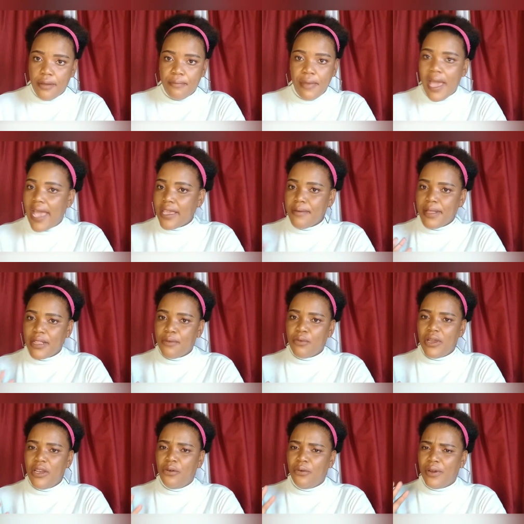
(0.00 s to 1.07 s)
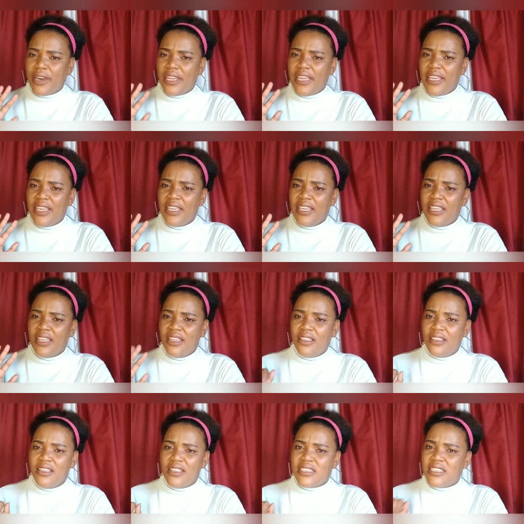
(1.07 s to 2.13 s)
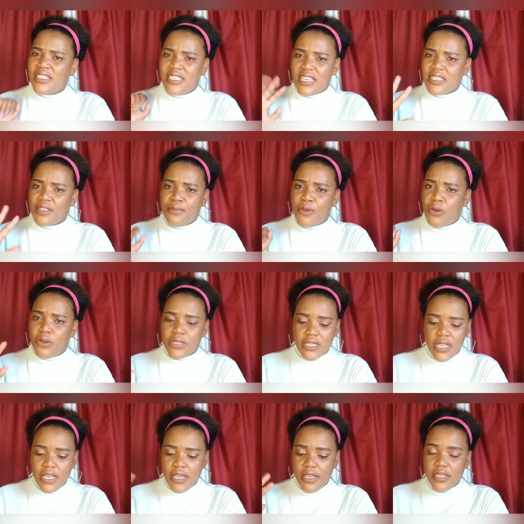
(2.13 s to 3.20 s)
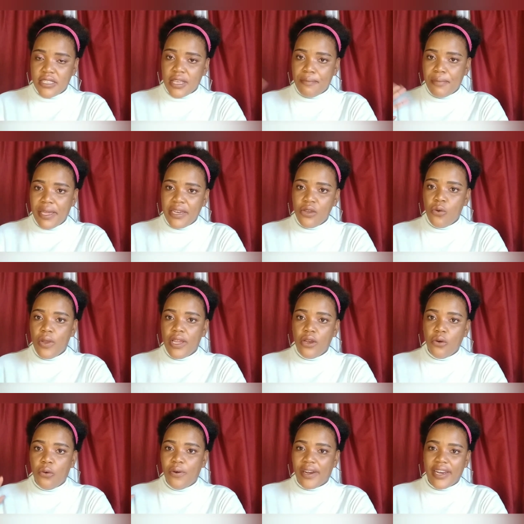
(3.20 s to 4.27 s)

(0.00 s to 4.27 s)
It's just because somebody well,